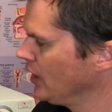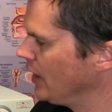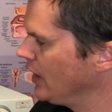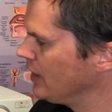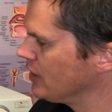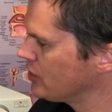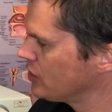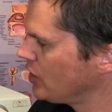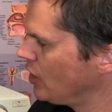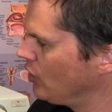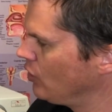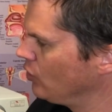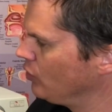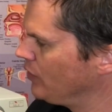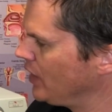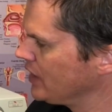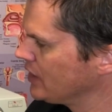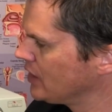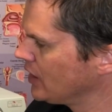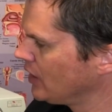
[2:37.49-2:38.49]
And so
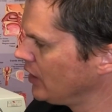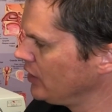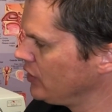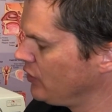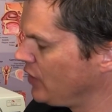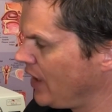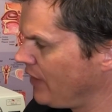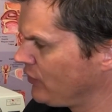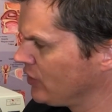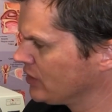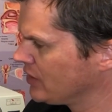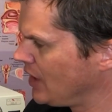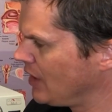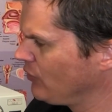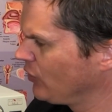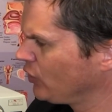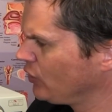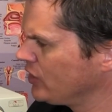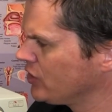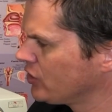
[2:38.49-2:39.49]
basically, you have the
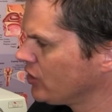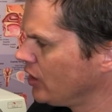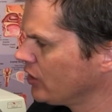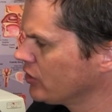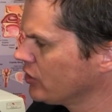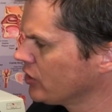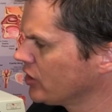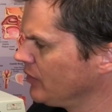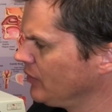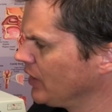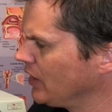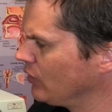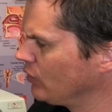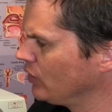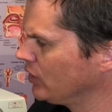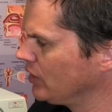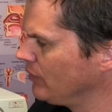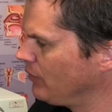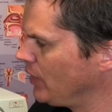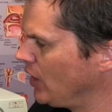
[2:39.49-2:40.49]
same three structures to begin
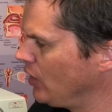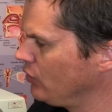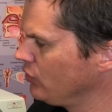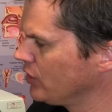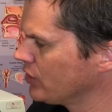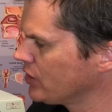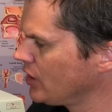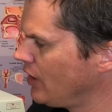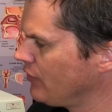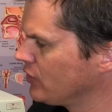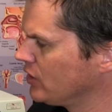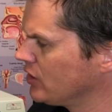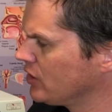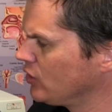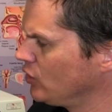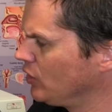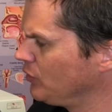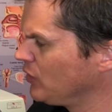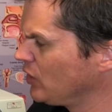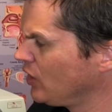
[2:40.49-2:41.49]
with, the bone, the soft
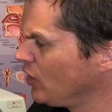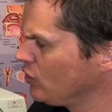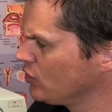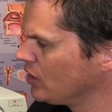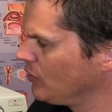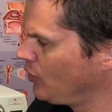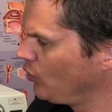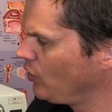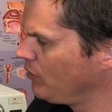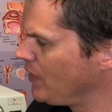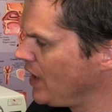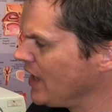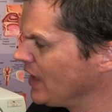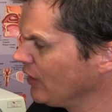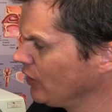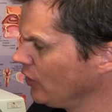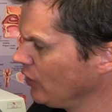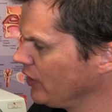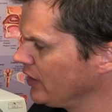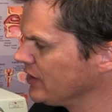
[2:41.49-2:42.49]
tissue, and the mucosa, but we made a
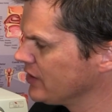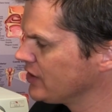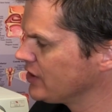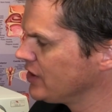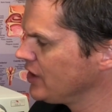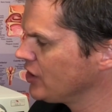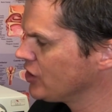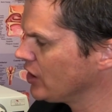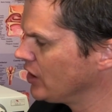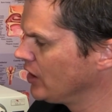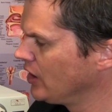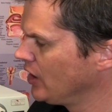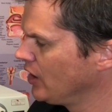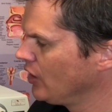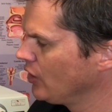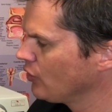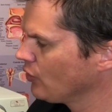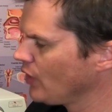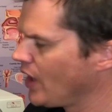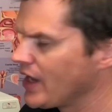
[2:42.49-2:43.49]
little incision
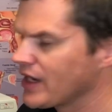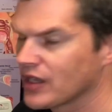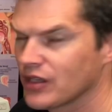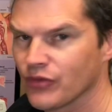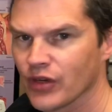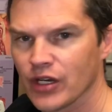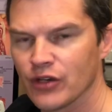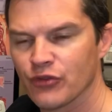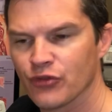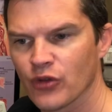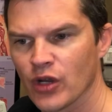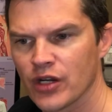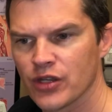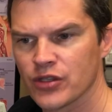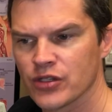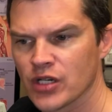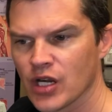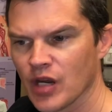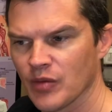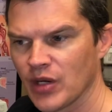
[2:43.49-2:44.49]
right at the very front of
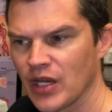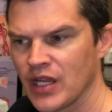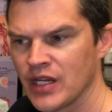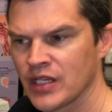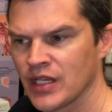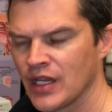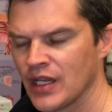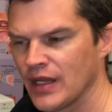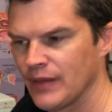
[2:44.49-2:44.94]
the turbinate,